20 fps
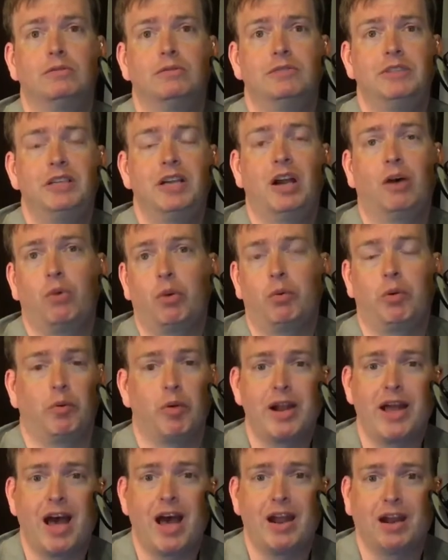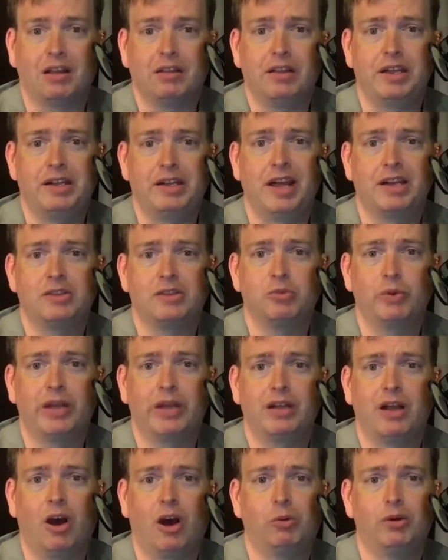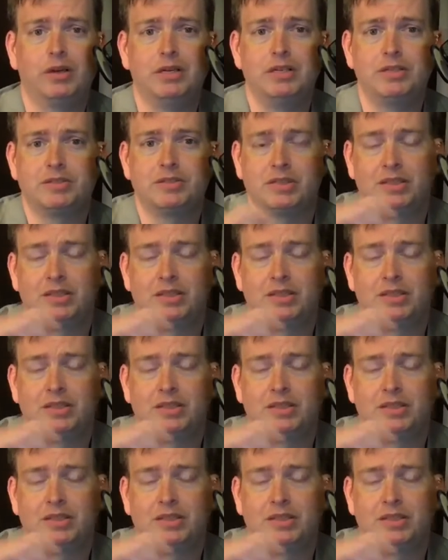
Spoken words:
when we run out of Kleenex, we can always